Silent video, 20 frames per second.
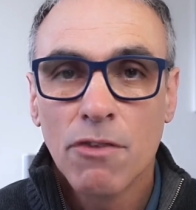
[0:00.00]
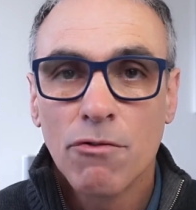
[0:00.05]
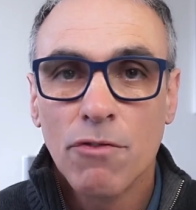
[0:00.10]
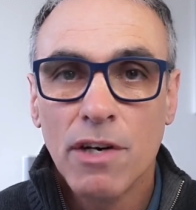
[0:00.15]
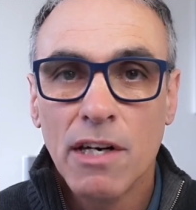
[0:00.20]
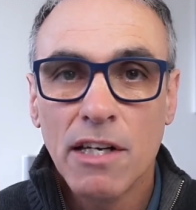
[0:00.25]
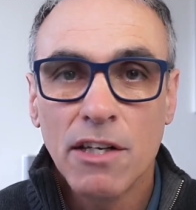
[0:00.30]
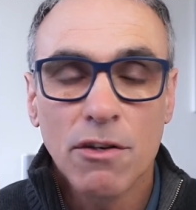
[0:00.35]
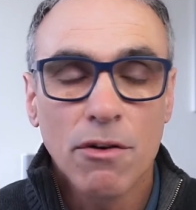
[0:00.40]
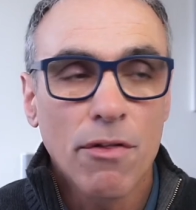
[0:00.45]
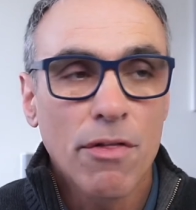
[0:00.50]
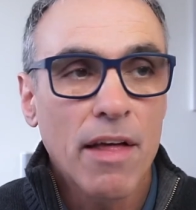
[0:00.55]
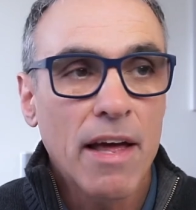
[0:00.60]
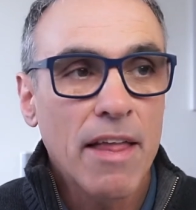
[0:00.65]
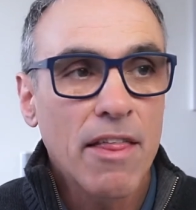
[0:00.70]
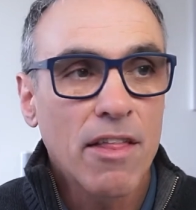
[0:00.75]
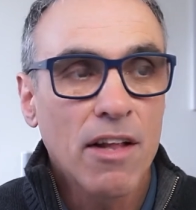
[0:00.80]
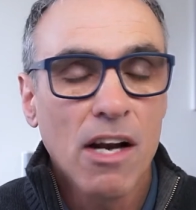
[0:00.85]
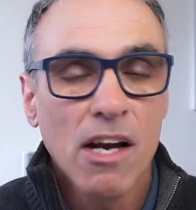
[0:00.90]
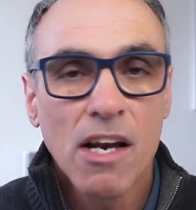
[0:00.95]
really good.
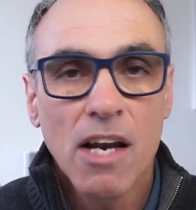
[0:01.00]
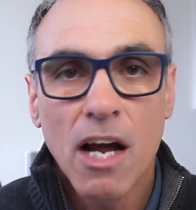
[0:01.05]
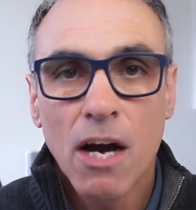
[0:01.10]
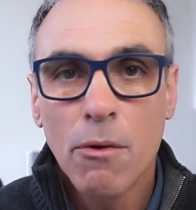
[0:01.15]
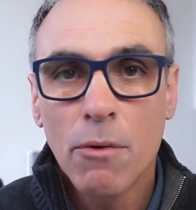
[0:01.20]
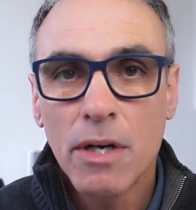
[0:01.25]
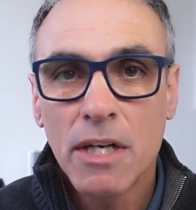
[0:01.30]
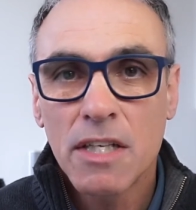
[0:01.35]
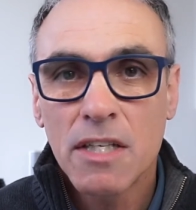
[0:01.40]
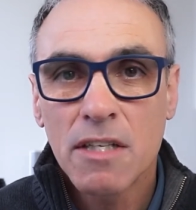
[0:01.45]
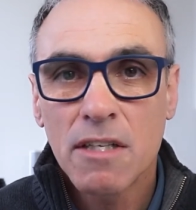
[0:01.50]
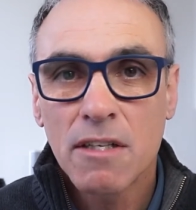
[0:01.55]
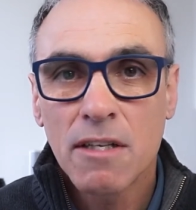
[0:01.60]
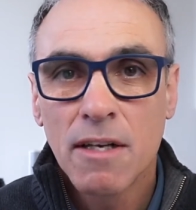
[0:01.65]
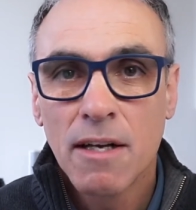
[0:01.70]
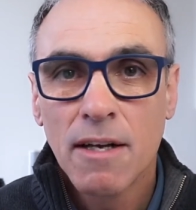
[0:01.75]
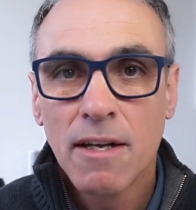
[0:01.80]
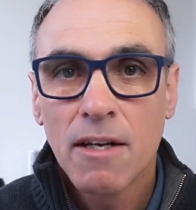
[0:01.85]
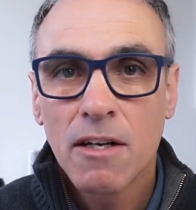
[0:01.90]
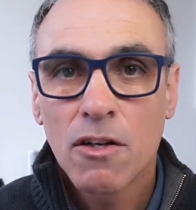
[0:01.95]
They're the lowest
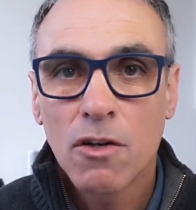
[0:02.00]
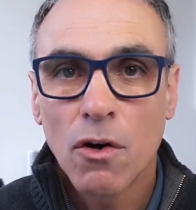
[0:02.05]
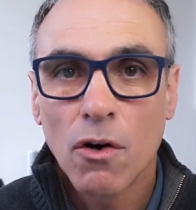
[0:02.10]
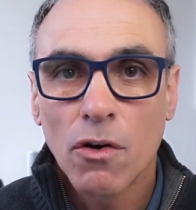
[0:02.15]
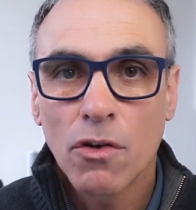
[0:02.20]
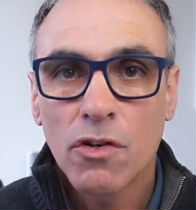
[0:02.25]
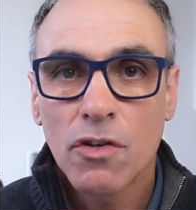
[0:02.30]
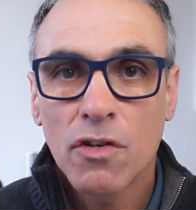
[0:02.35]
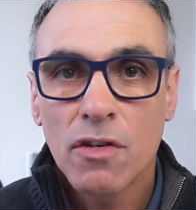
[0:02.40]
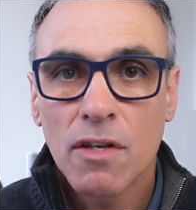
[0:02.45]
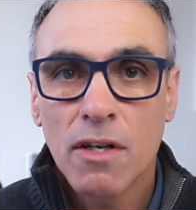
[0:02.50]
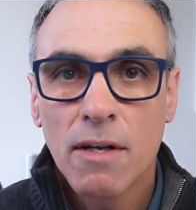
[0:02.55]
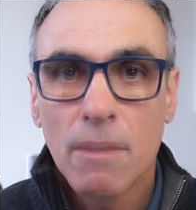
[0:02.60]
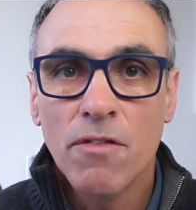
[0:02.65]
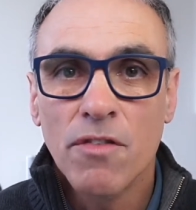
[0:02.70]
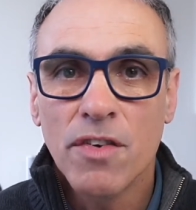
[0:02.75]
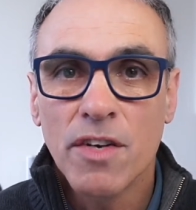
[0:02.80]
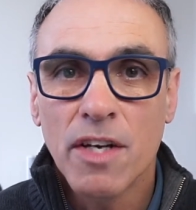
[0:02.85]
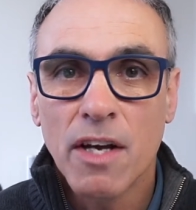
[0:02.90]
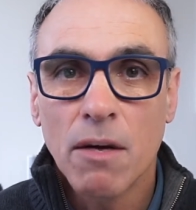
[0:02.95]
cost
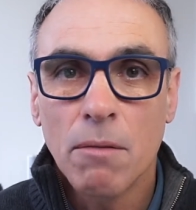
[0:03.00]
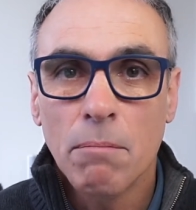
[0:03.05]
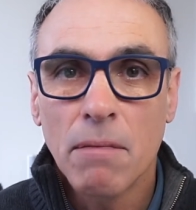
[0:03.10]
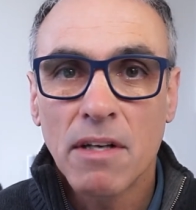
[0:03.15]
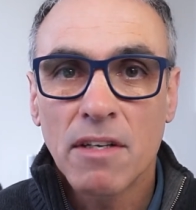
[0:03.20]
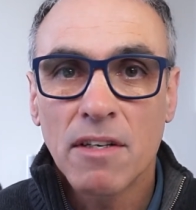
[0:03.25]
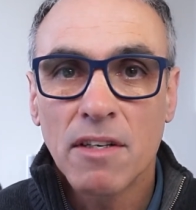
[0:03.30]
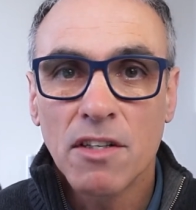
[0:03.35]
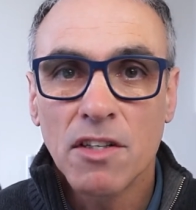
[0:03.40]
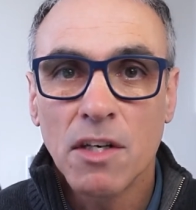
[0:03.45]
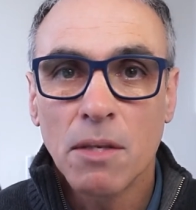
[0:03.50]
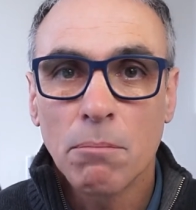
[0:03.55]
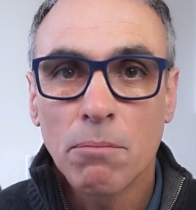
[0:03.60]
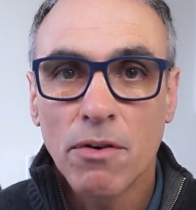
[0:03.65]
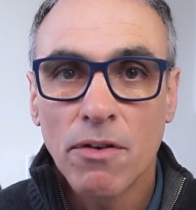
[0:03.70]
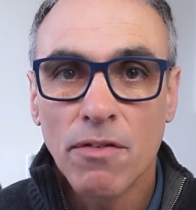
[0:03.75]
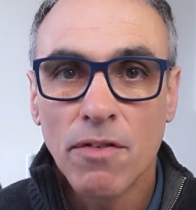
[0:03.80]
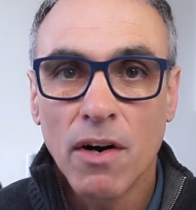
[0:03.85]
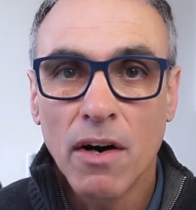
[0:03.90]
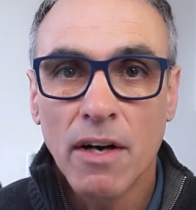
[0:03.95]
video messaging
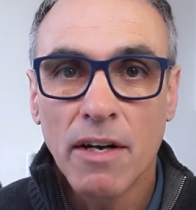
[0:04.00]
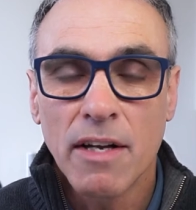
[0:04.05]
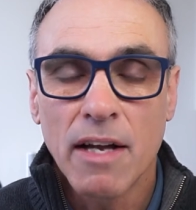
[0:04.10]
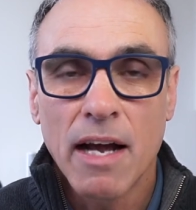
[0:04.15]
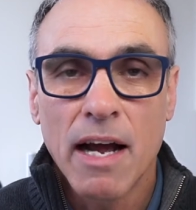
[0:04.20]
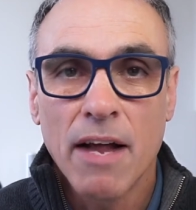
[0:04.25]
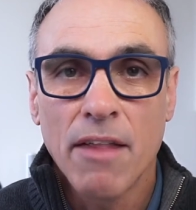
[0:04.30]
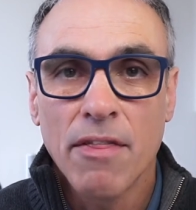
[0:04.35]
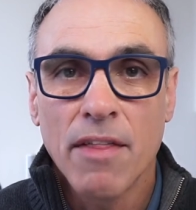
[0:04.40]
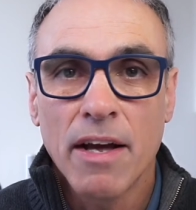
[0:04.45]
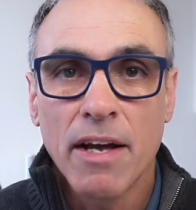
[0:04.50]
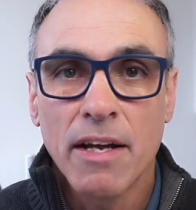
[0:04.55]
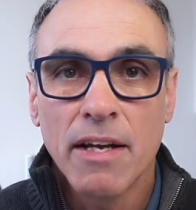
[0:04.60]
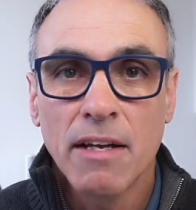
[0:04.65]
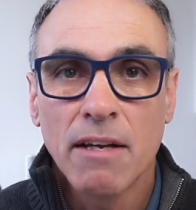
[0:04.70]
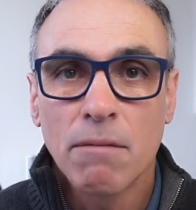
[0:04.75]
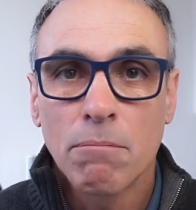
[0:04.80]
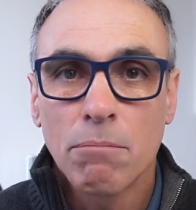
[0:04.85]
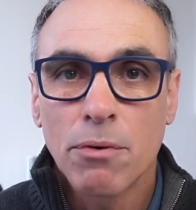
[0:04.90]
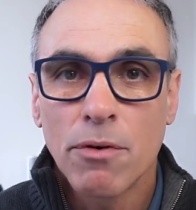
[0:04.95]
provider, and
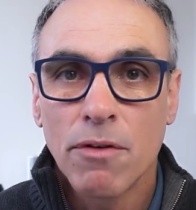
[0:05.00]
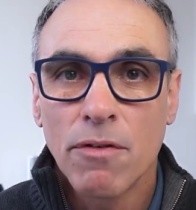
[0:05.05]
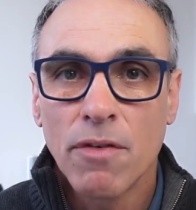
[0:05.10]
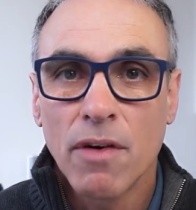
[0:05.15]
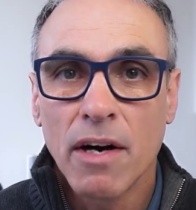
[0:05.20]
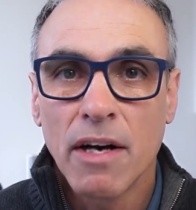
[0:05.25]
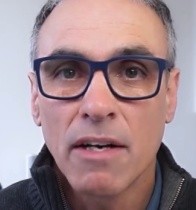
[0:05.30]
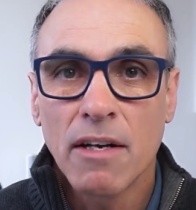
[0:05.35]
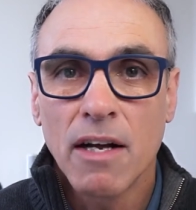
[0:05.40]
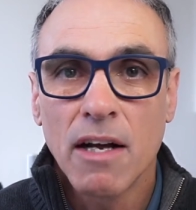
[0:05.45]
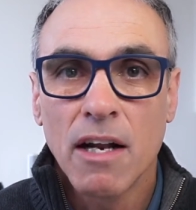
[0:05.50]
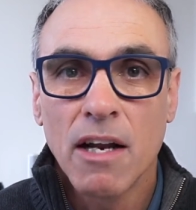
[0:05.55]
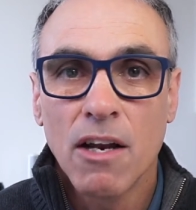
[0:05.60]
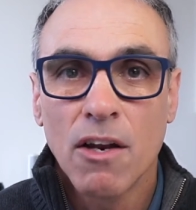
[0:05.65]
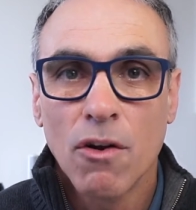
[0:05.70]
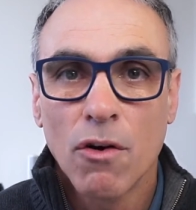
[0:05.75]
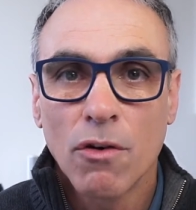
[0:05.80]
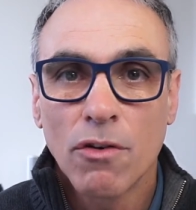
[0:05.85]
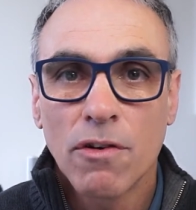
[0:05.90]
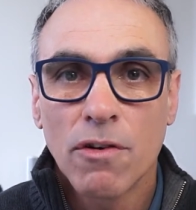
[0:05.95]
they provide a
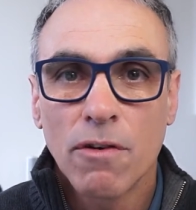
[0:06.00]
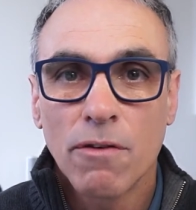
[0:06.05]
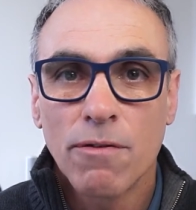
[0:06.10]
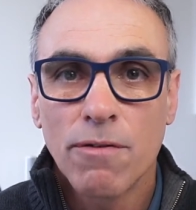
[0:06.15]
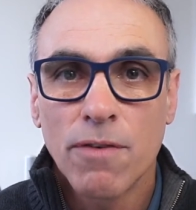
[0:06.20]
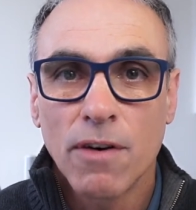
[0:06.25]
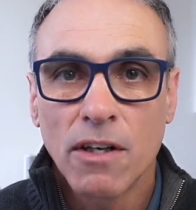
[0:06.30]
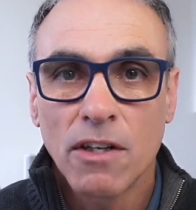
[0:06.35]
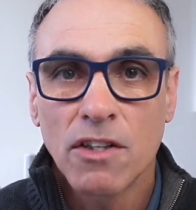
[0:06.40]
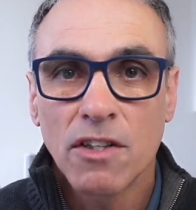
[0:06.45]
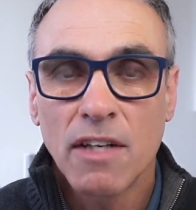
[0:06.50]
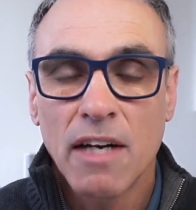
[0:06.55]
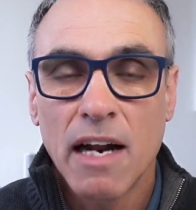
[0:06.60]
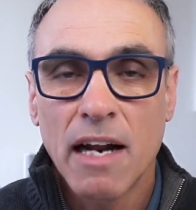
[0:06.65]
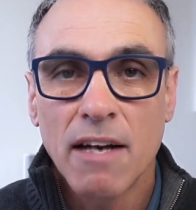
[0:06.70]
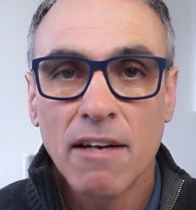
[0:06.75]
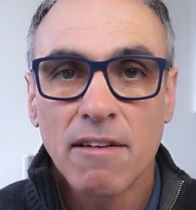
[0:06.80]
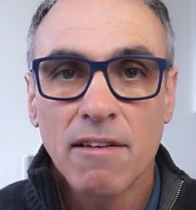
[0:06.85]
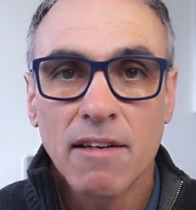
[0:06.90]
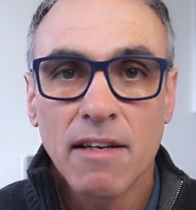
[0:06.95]
lot of
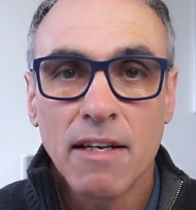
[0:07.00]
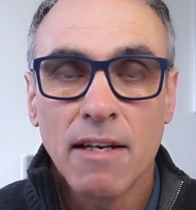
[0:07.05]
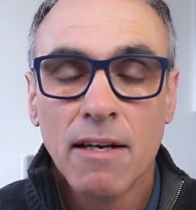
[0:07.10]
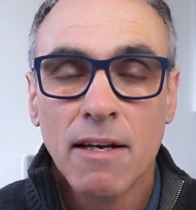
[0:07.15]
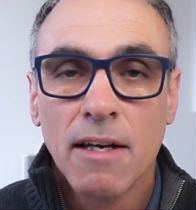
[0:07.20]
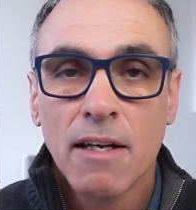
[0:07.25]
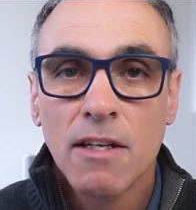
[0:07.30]
functionality.